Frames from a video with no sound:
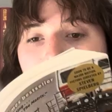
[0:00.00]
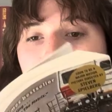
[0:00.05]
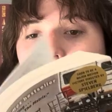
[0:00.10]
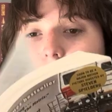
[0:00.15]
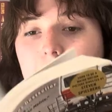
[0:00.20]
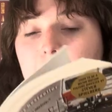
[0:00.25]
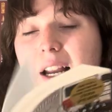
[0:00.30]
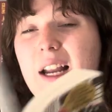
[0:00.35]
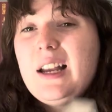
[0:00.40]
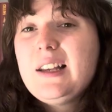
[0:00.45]

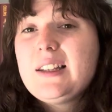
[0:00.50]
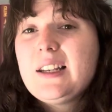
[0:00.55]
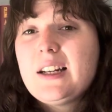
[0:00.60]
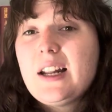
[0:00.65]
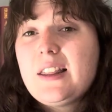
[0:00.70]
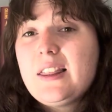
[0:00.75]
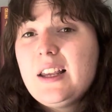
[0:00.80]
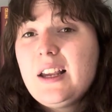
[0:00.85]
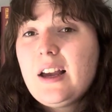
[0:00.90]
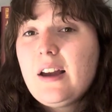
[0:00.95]
Like I said, I
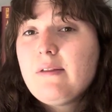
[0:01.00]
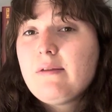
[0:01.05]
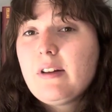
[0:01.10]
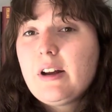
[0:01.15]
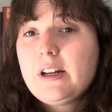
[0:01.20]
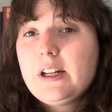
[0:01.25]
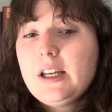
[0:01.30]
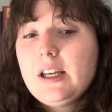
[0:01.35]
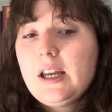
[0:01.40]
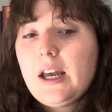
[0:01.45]
think I've
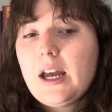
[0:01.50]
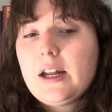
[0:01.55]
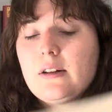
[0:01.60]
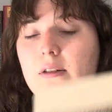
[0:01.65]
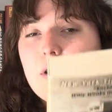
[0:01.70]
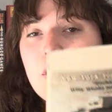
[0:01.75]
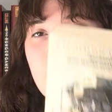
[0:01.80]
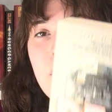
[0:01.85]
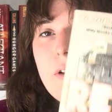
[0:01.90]
read it. I don't know.